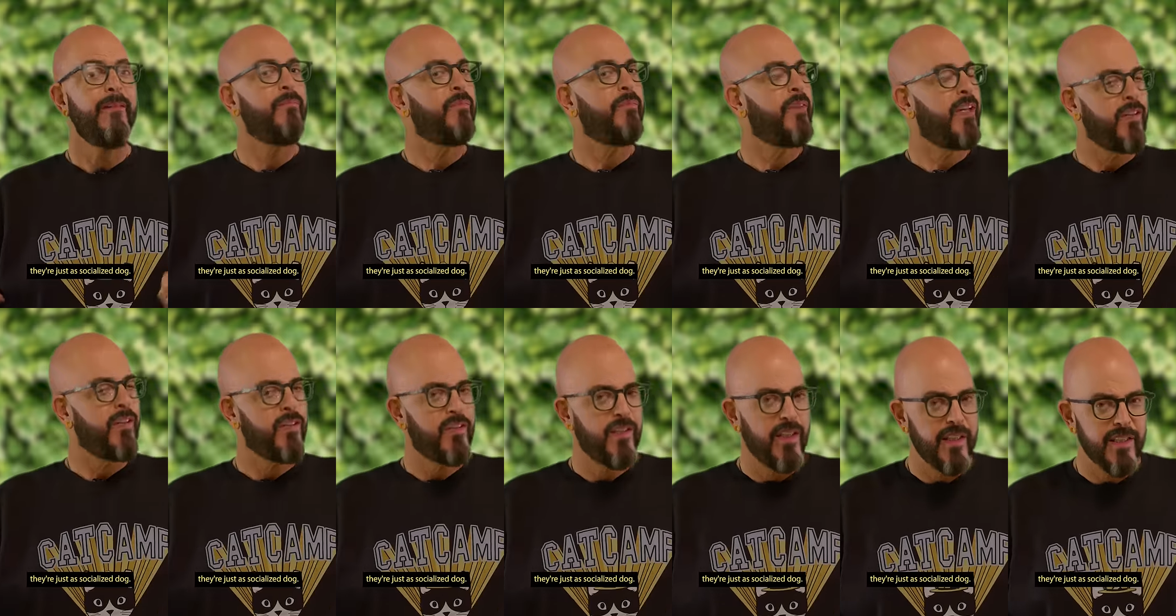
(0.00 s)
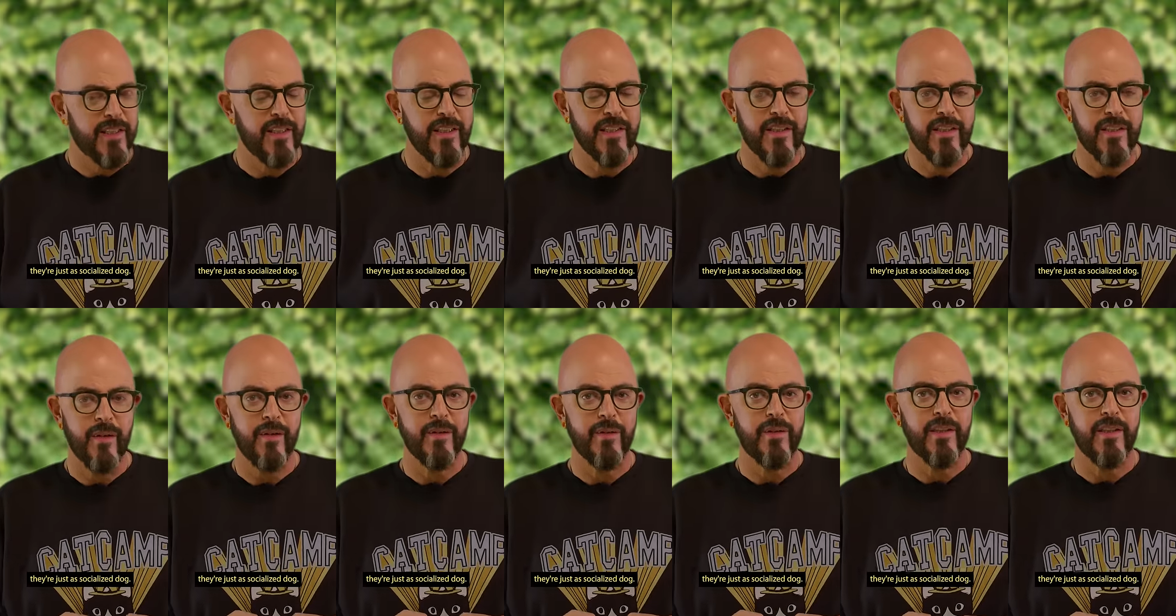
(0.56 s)
they're just as
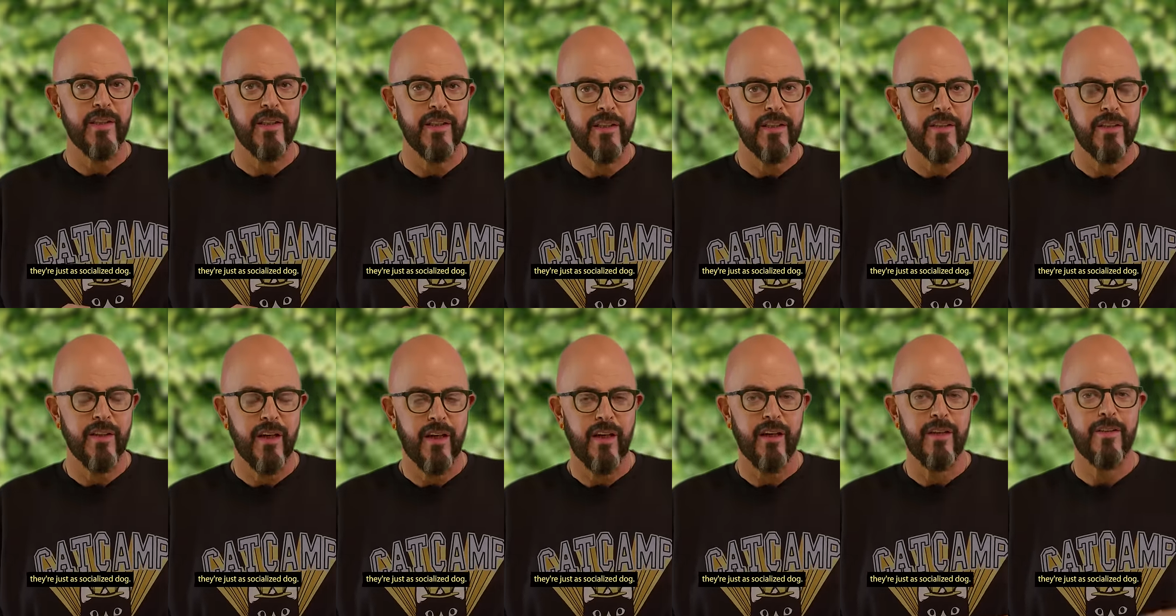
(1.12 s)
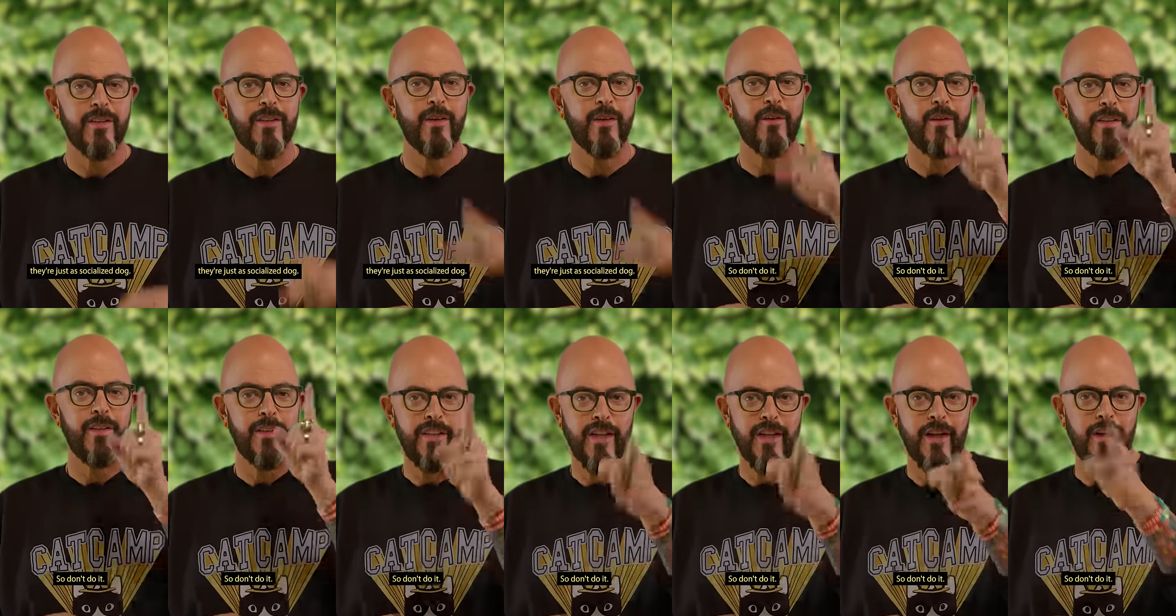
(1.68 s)
social as dogs, so
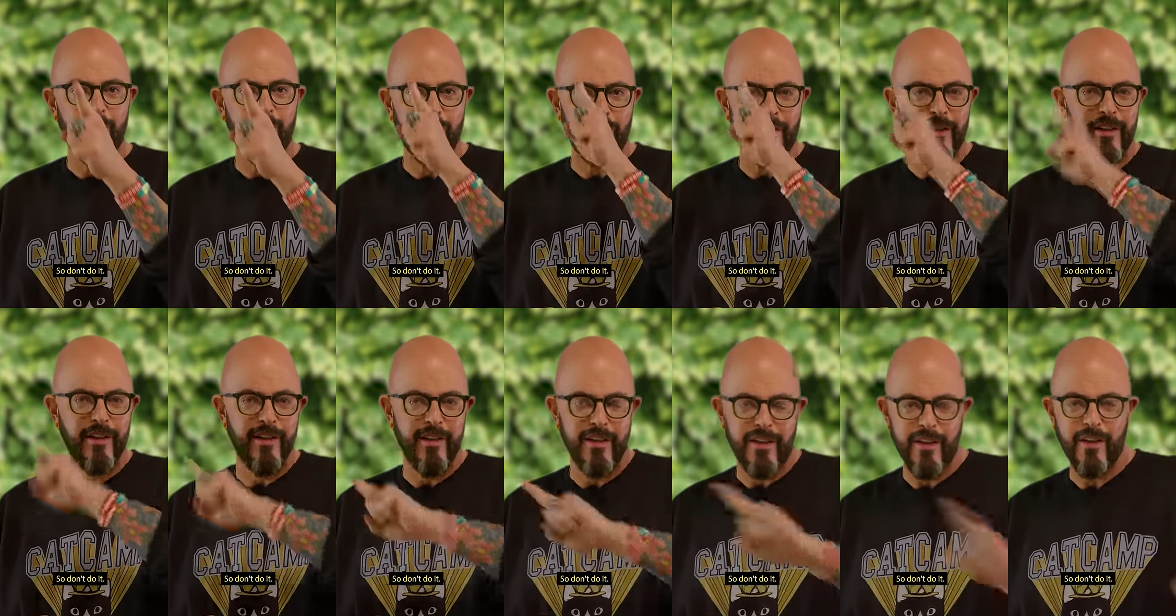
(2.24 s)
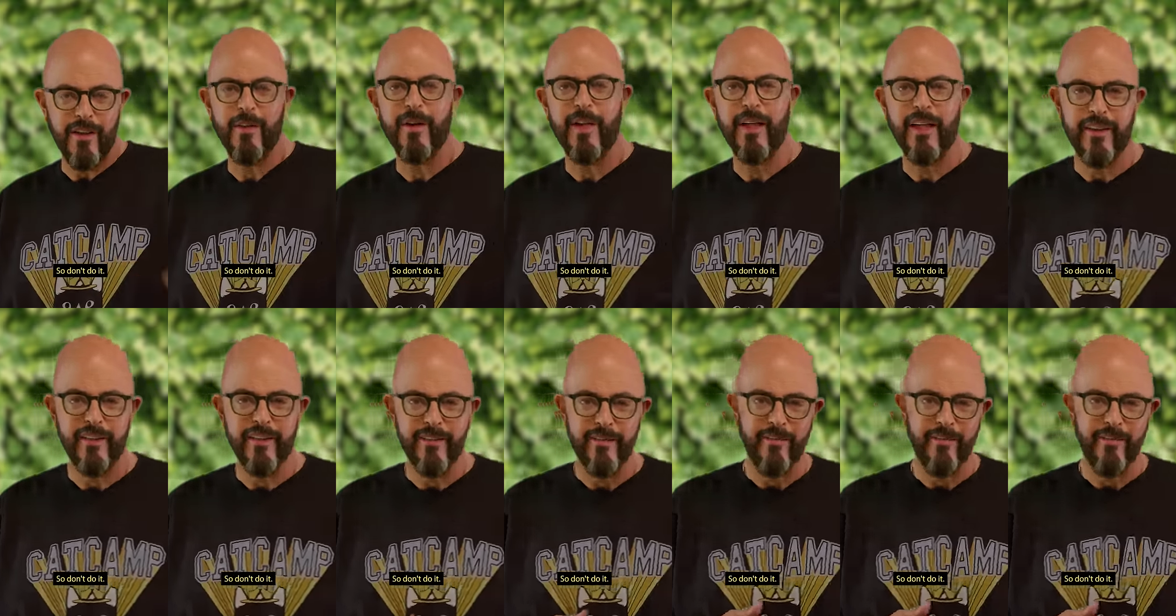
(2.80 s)
don't do it.